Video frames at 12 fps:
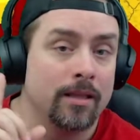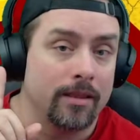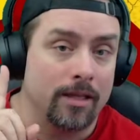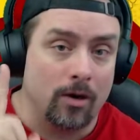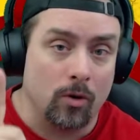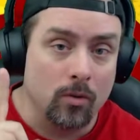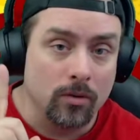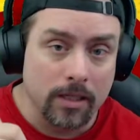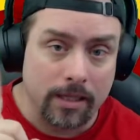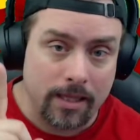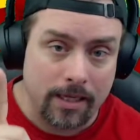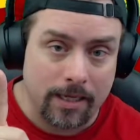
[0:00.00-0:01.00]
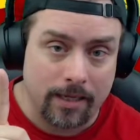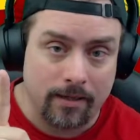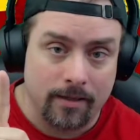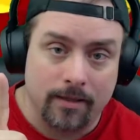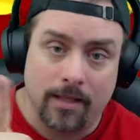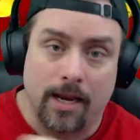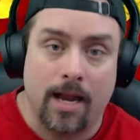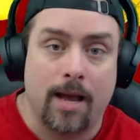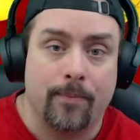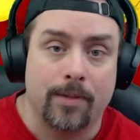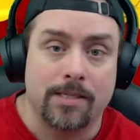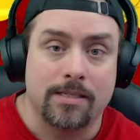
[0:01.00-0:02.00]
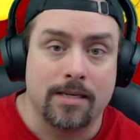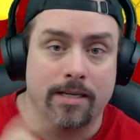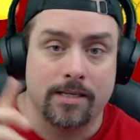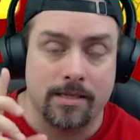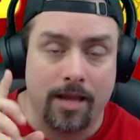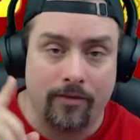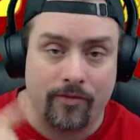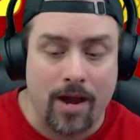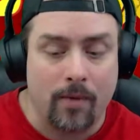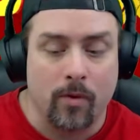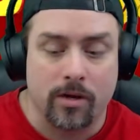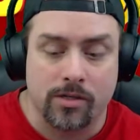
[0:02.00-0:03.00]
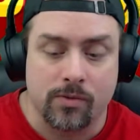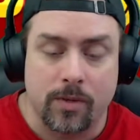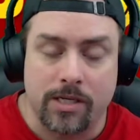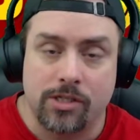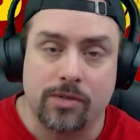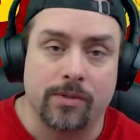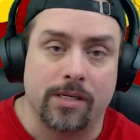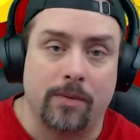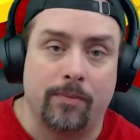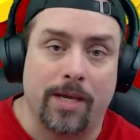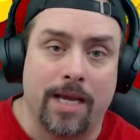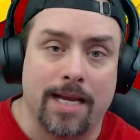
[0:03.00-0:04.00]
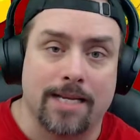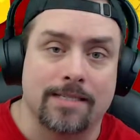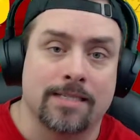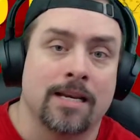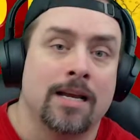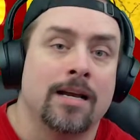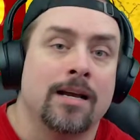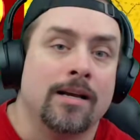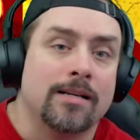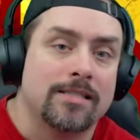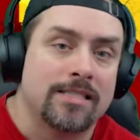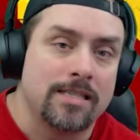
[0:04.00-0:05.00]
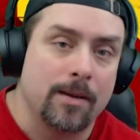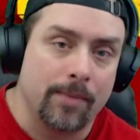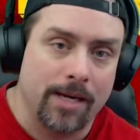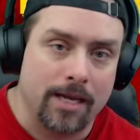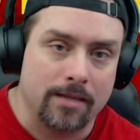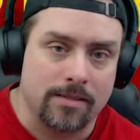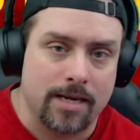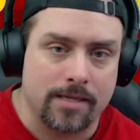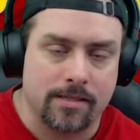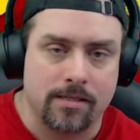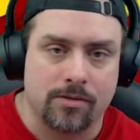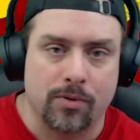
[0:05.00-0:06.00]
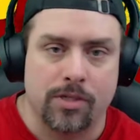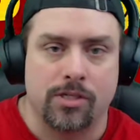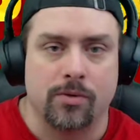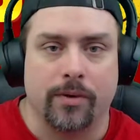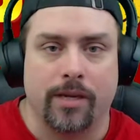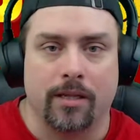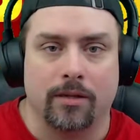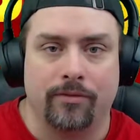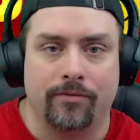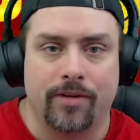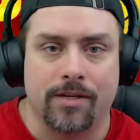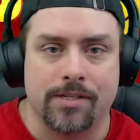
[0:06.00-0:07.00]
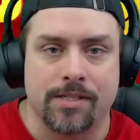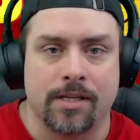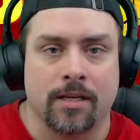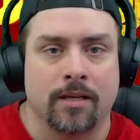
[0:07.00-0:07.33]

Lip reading: The only thing that happens is if I want to switch to a DPS, somebody else has to switch to a healer first.